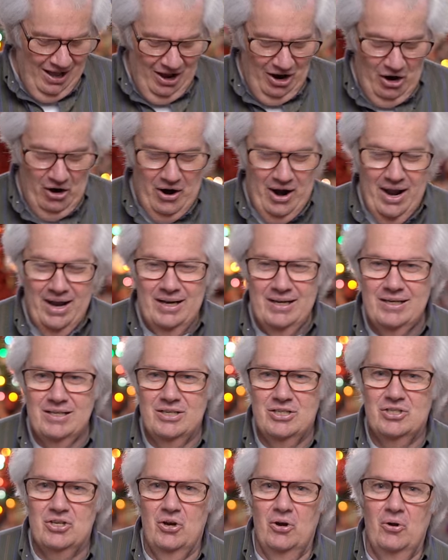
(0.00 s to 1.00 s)
All right.
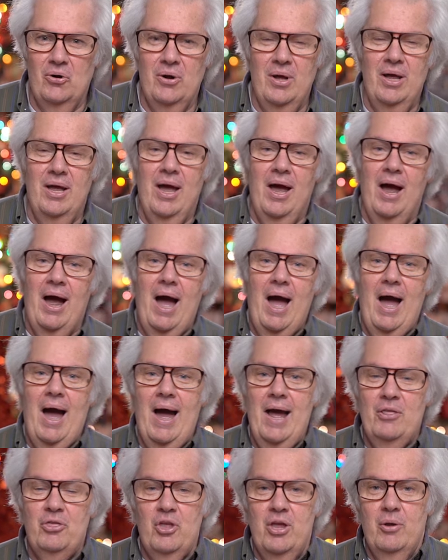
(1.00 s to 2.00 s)
So
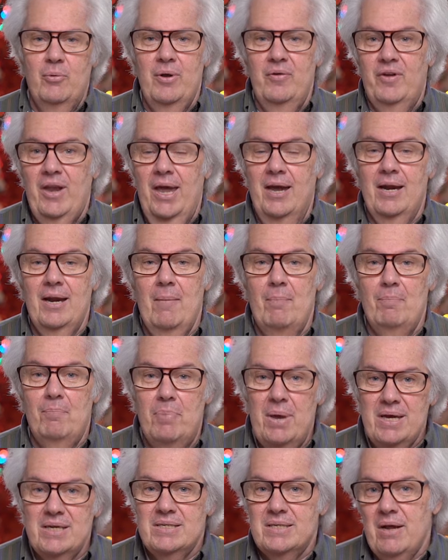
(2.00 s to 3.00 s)
I think we've taken a
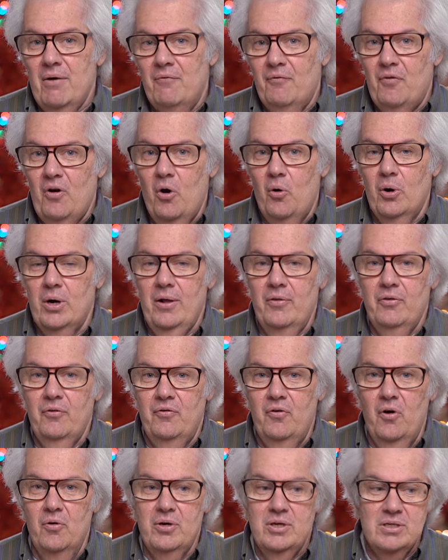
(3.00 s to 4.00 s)
big step forward on the
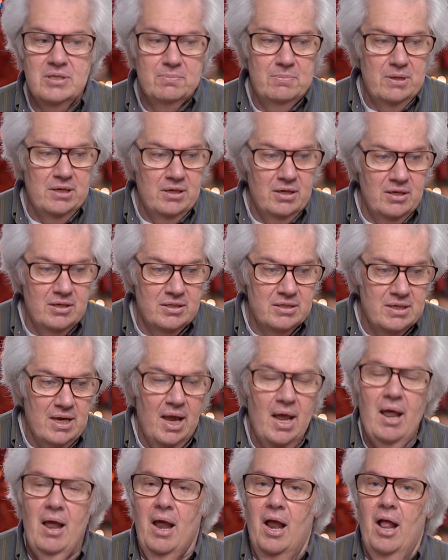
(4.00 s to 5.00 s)
Focus because
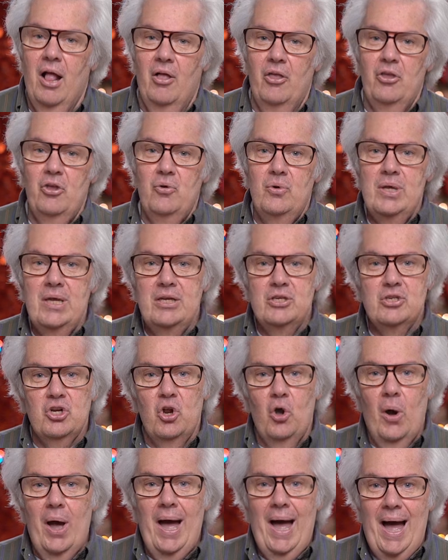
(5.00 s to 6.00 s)
you need to
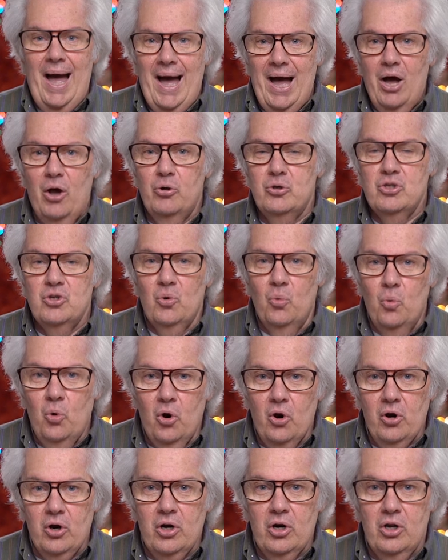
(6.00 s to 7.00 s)
know how to
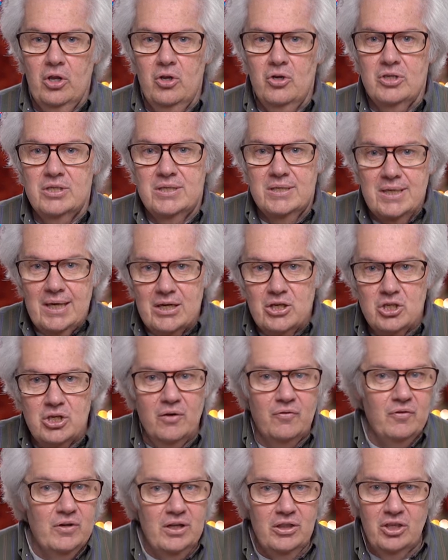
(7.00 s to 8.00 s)
work your stick
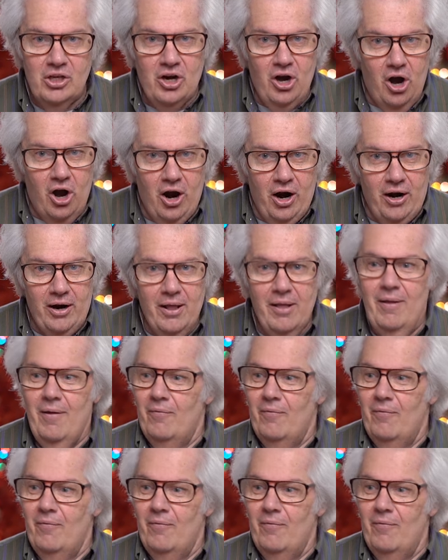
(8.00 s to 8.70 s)
shift in the car.